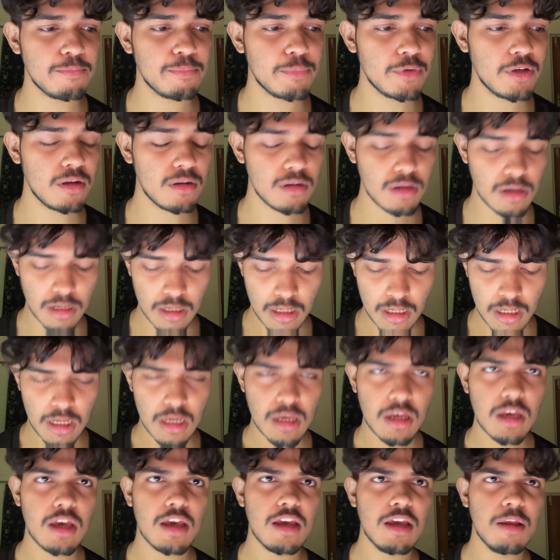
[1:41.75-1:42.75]
But
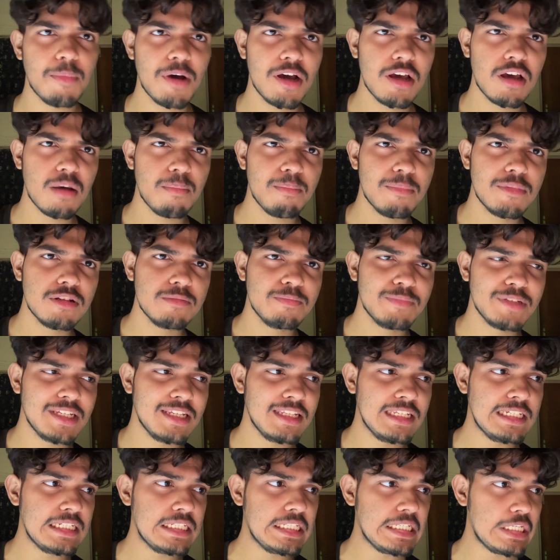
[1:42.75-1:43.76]
in my humble opinion,